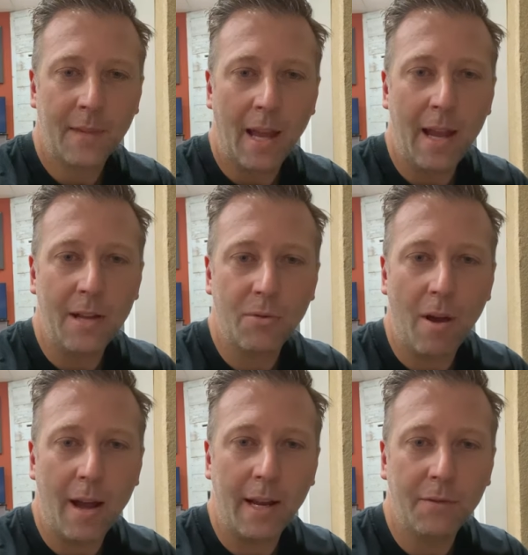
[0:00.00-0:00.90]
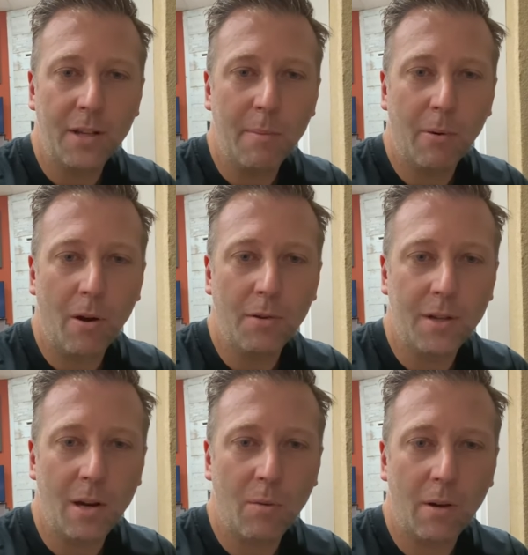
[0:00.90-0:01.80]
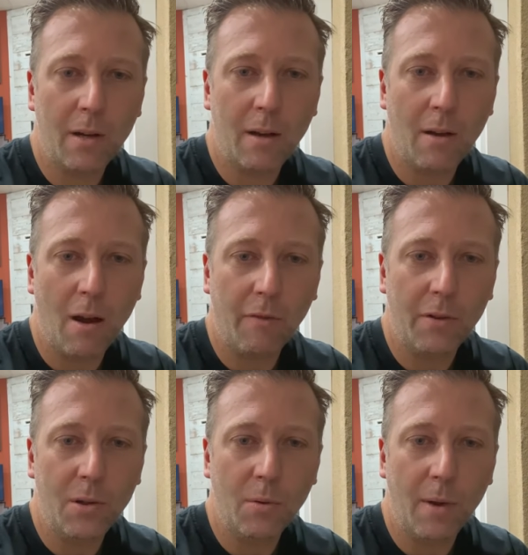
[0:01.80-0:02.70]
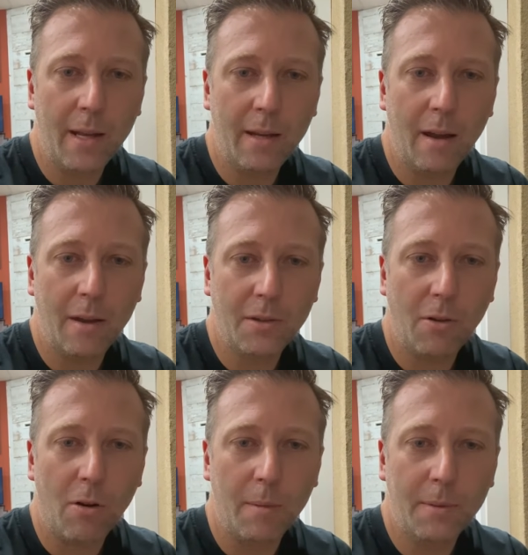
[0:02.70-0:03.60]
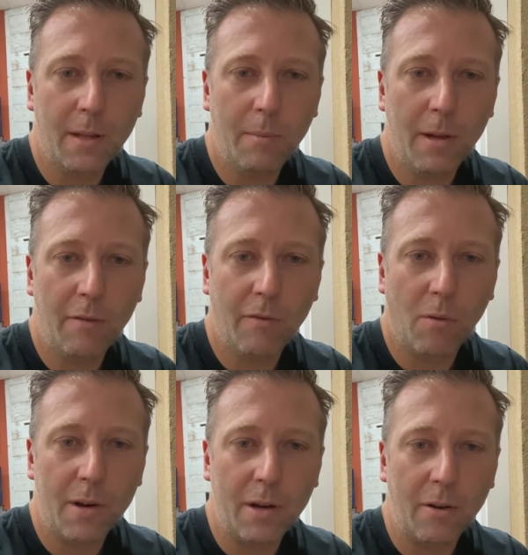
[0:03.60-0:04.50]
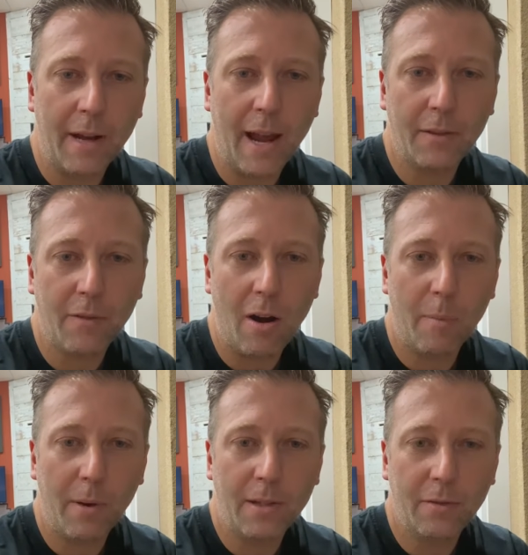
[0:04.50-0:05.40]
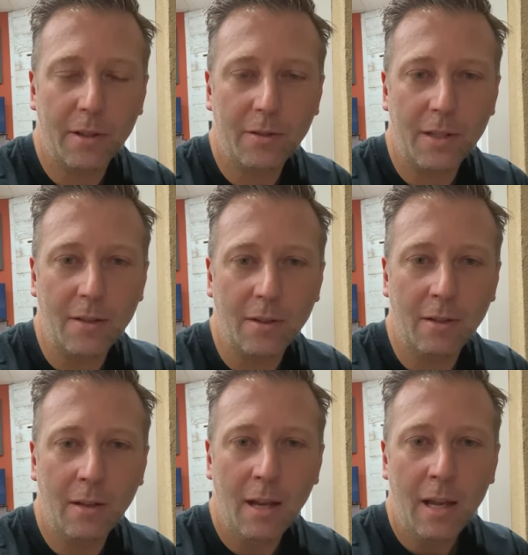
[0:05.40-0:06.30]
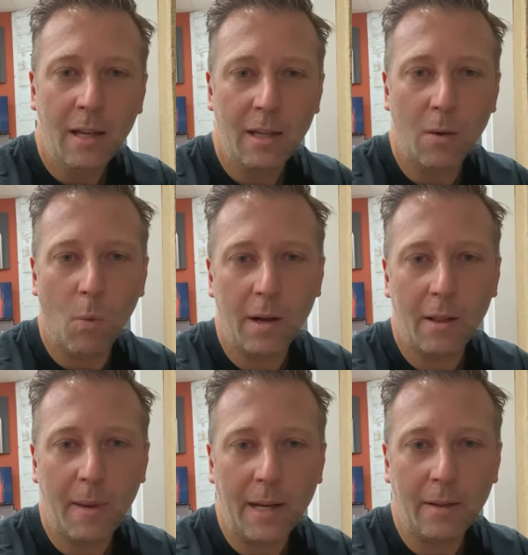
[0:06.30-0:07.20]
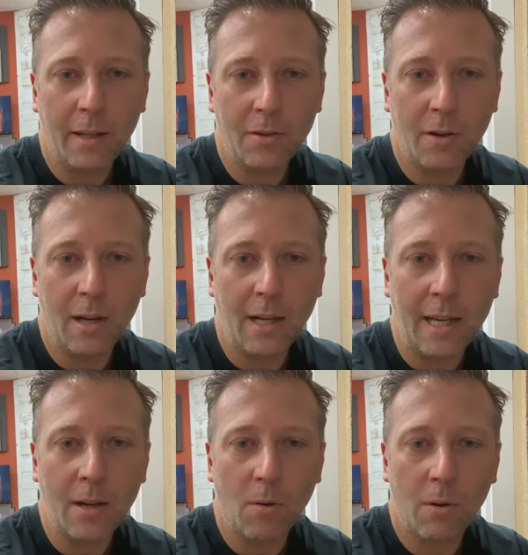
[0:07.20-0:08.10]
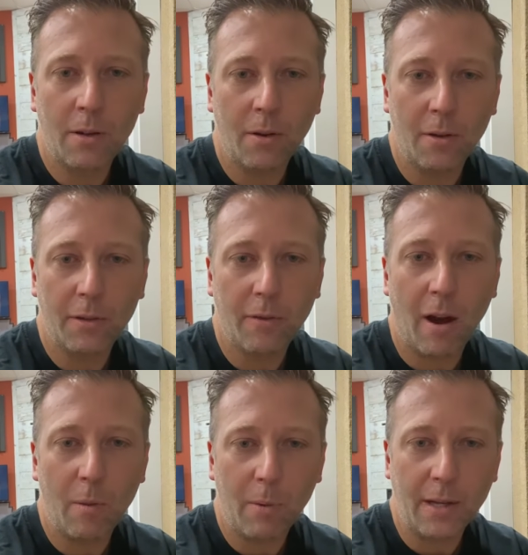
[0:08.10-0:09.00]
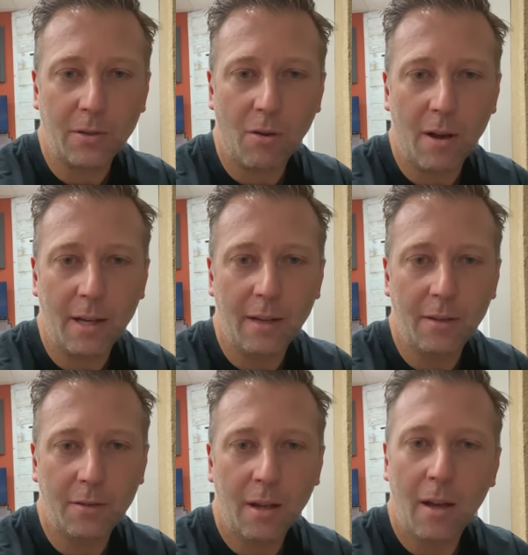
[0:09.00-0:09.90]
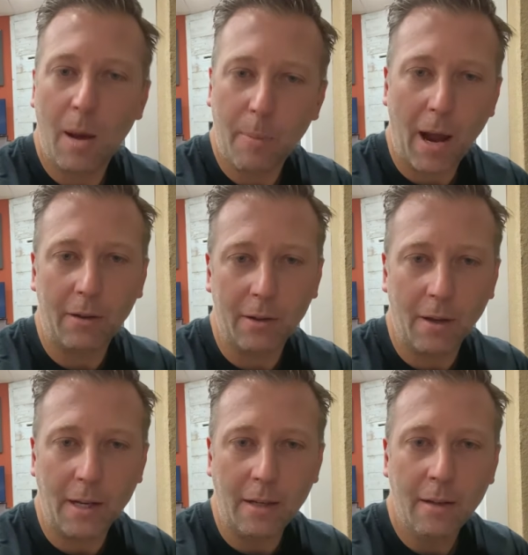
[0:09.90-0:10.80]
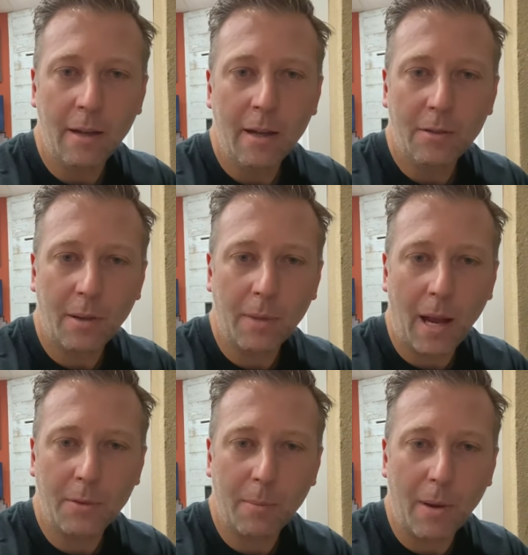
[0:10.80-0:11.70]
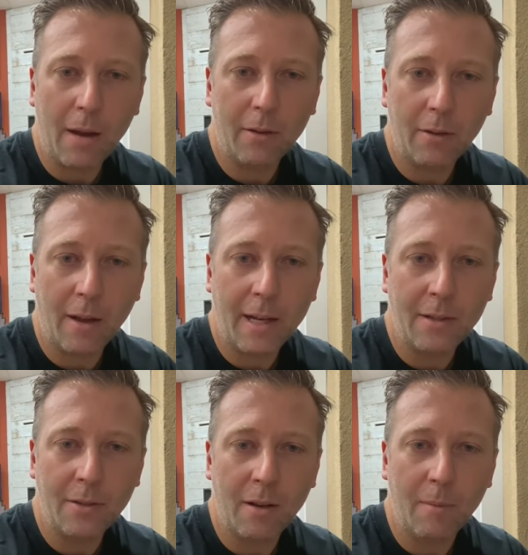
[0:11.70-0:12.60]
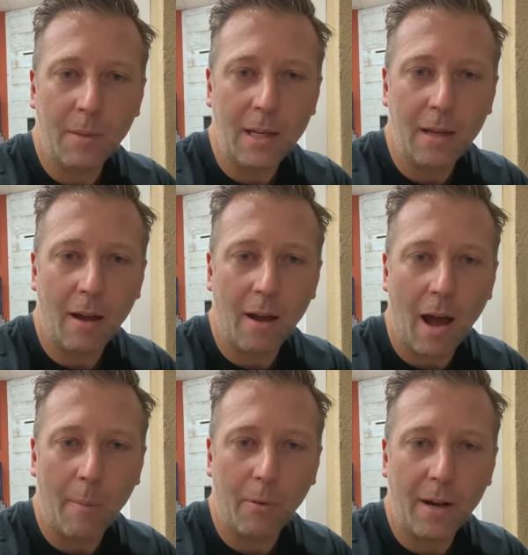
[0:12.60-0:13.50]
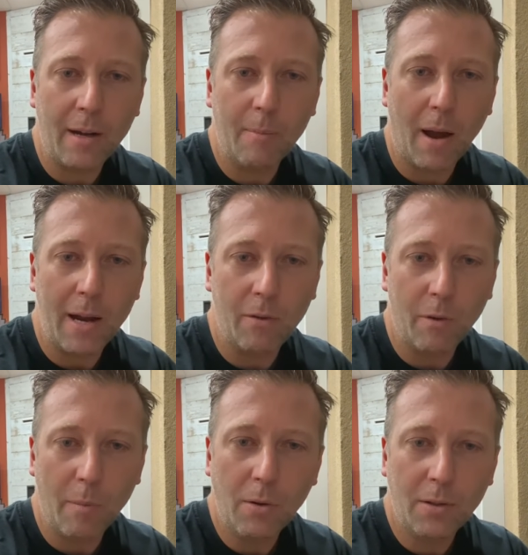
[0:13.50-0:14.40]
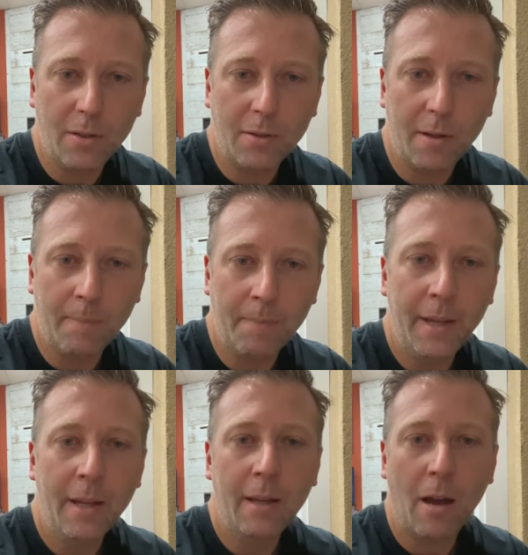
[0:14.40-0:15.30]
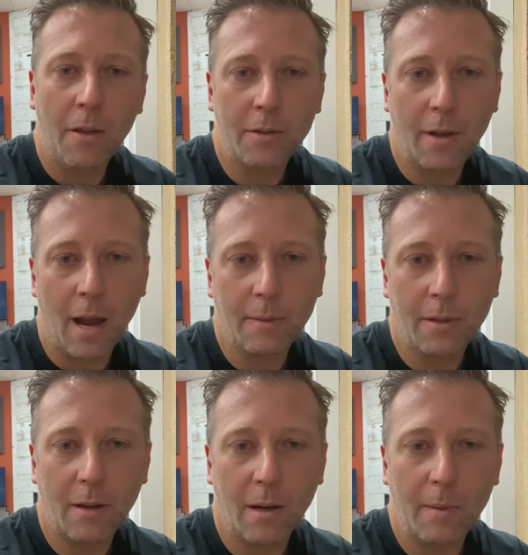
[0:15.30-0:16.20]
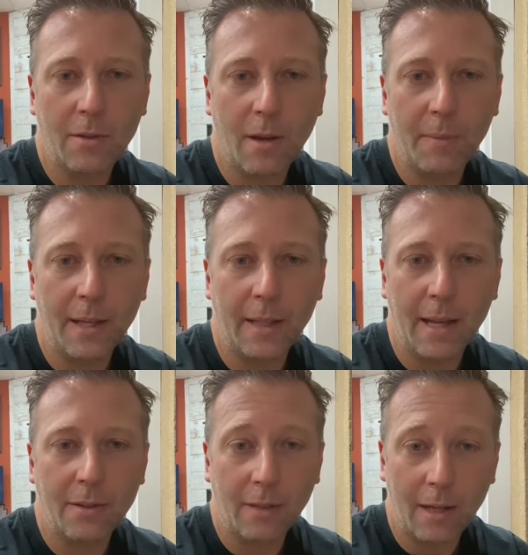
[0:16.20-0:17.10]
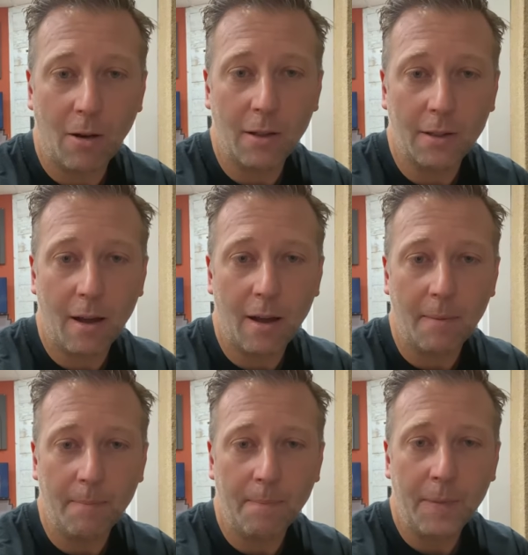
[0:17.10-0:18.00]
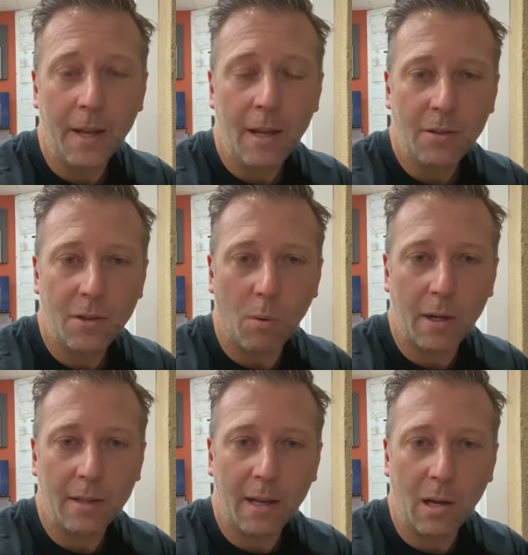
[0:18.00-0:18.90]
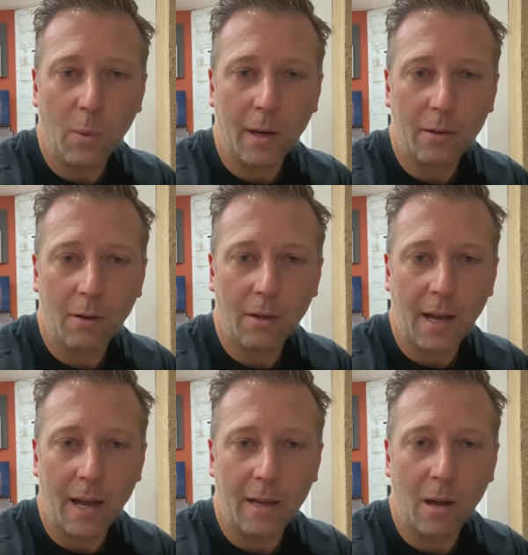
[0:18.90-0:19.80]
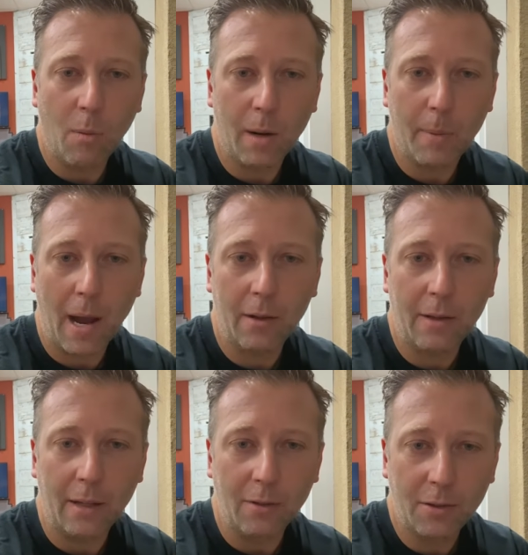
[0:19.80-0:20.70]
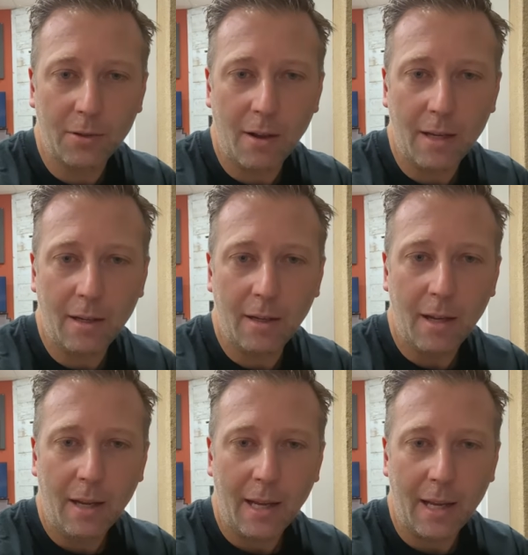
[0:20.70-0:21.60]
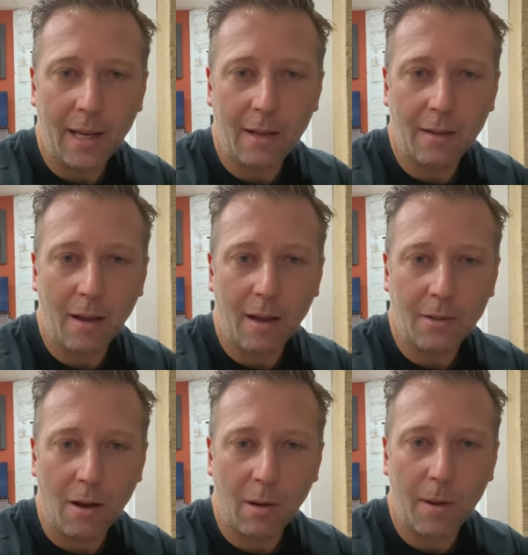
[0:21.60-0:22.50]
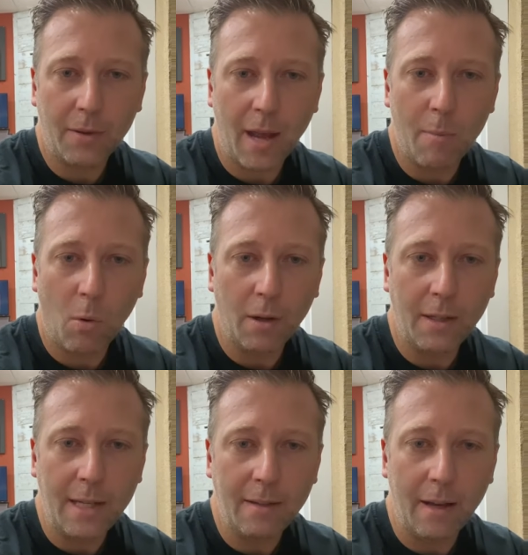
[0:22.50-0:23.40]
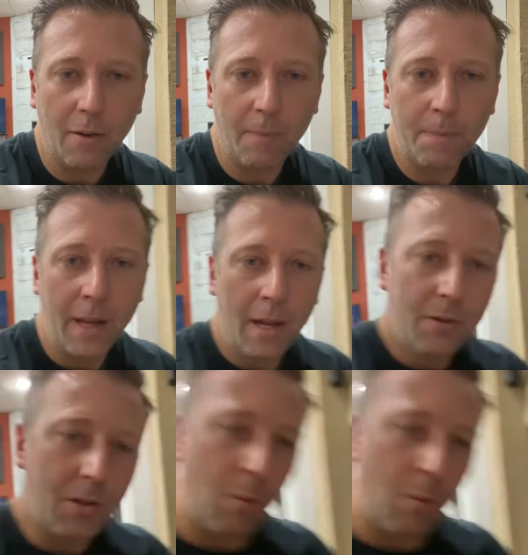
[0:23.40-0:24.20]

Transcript: Hey, it's Ryan, FCPros here. We're going to offer you a startup tidbit for your gas fireplace for the season. One of the main things you're going to need in order to turn this fireplace on is a pilot light. Sometimes a pilot light is going to be operated by your remote system. Other times it's going to be something that's lit all the time. So we're going to take a quick look at what a pilot light looks like and talk about that more in detail. So we're